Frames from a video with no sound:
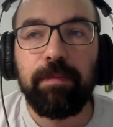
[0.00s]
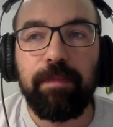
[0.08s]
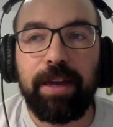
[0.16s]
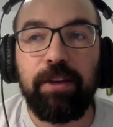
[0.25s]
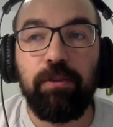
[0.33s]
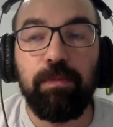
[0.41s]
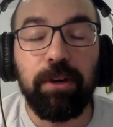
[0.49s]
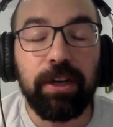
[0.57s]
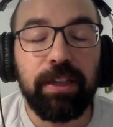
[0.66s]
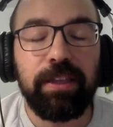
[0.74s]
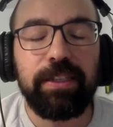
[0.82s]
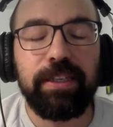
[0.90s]
my new
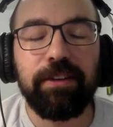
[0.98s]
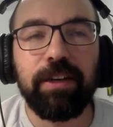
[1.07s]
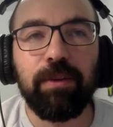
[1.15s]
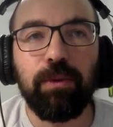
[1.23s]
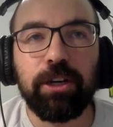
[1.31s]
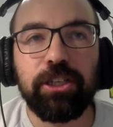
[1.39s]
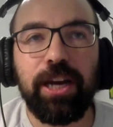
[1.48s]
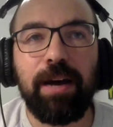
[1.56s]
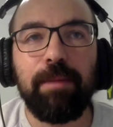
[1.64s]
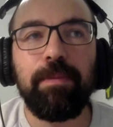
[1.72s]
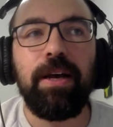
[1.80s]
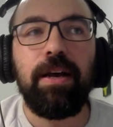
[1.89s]
book, The Tinkering
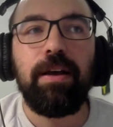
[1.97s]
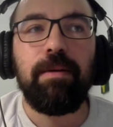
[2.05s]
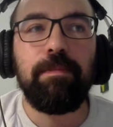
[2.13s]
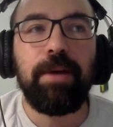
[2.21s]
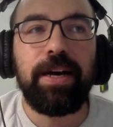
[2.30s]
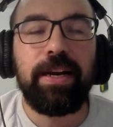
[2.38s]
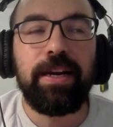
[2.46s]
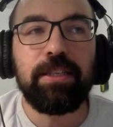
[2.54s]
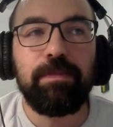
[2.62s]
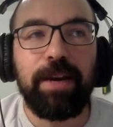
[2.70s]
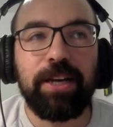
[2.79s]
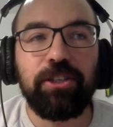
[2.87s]
Workshop, but
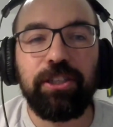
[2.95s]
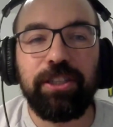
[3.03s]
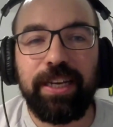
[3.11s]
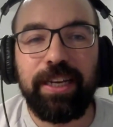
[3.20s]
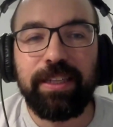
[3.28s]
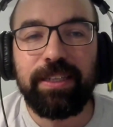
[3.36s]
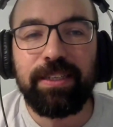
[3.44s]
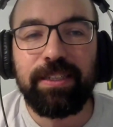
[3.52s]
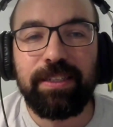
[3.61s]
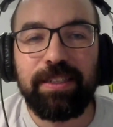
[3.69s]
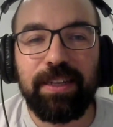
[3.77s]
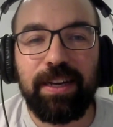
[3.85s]
especially in
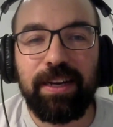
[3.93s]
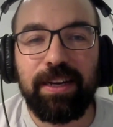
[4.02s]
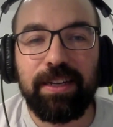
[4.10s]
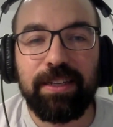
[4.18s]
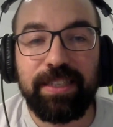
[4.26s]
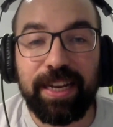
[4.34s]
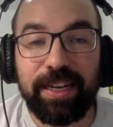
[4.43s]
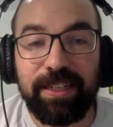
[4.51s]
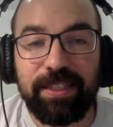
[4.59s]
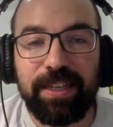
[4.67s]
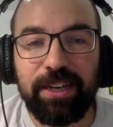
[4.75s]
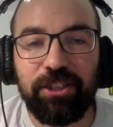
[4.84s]
this
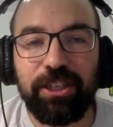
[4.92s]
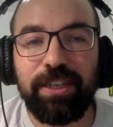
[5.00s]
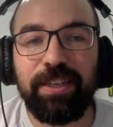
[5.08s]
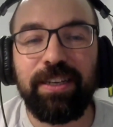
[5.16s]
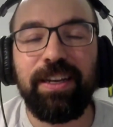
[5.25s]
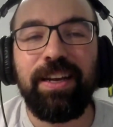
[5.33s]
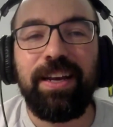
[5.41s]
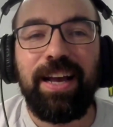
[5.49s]
second session,